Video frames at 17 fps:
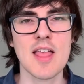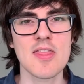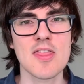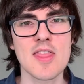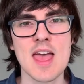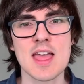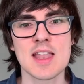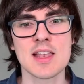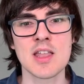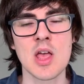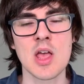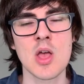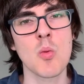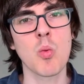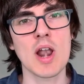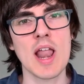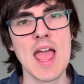And then
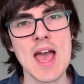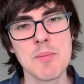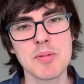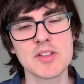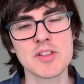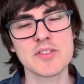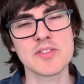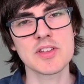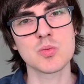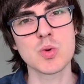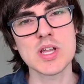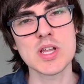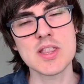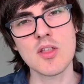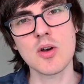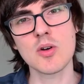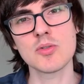what happens is
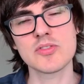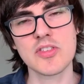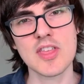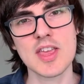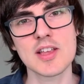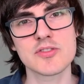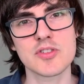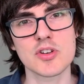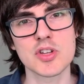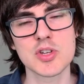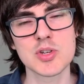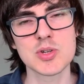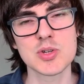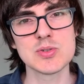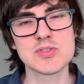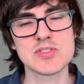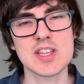when those things are
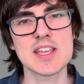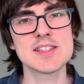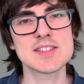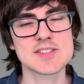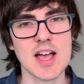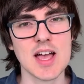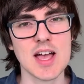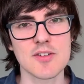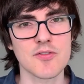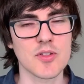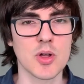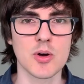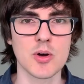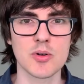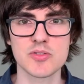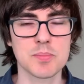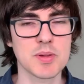used inside of
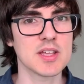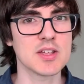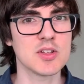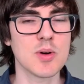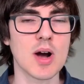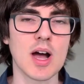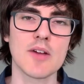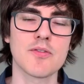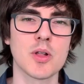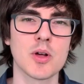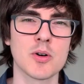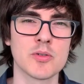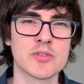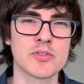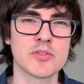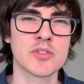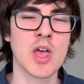flows, be it UI
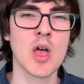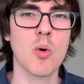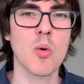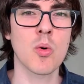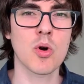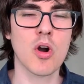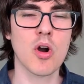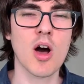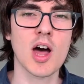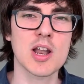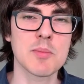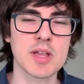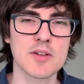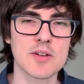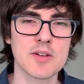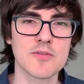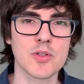flows or
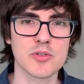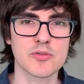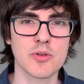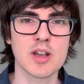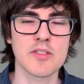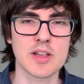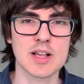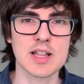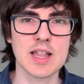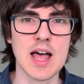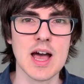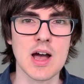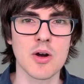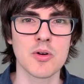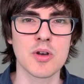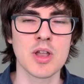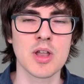automated flows running in the
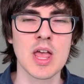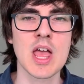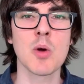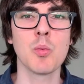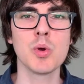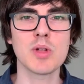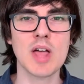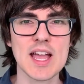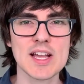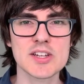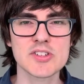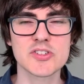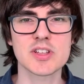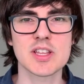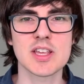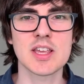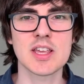cloud, we will
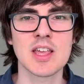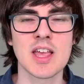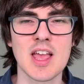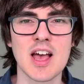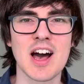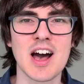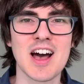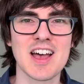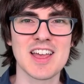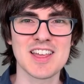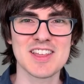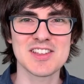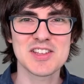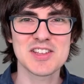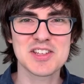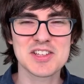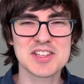actually
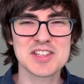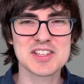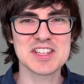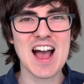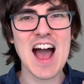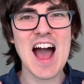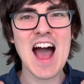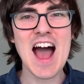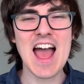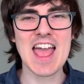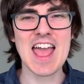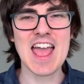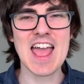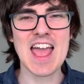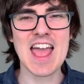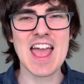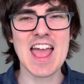
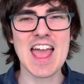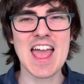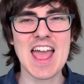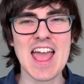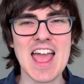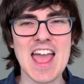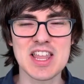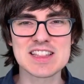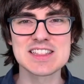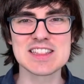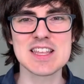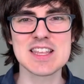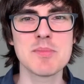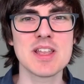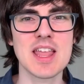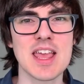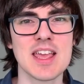hide and
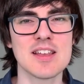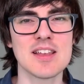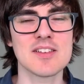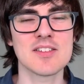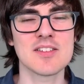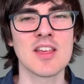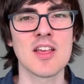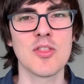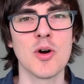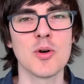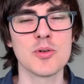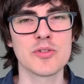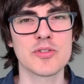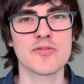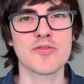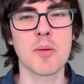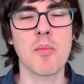eliminate
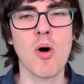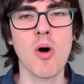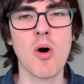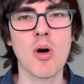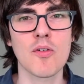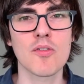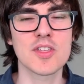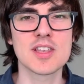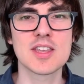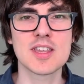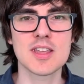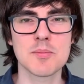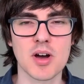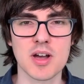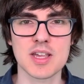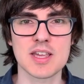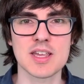those from all of the
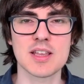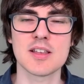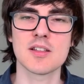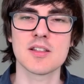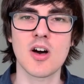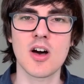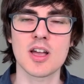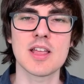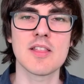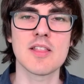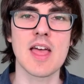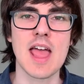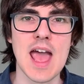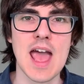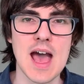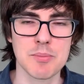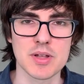debugging logging
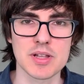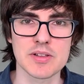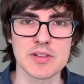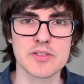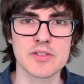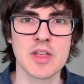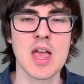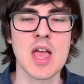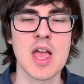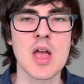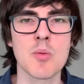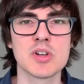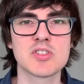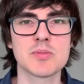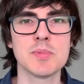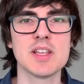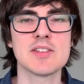that happens,
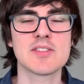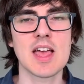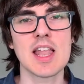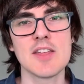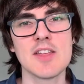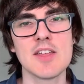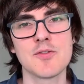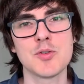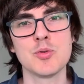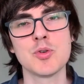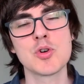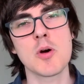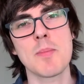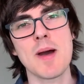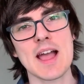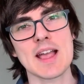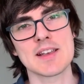which means that if you do
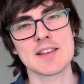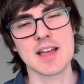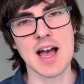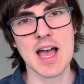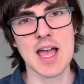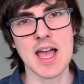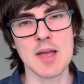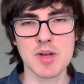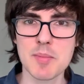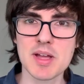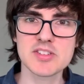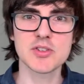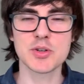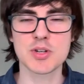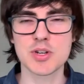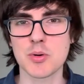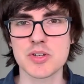go back in time, I
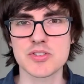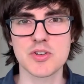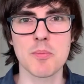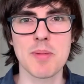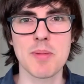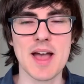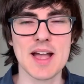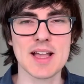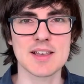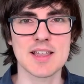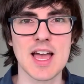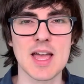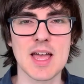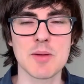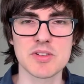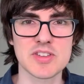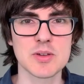mentioned you could always go back in
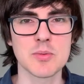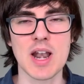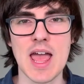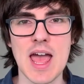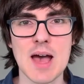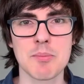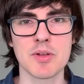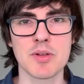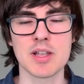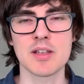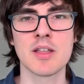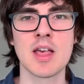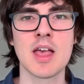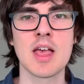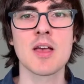time and see what happened,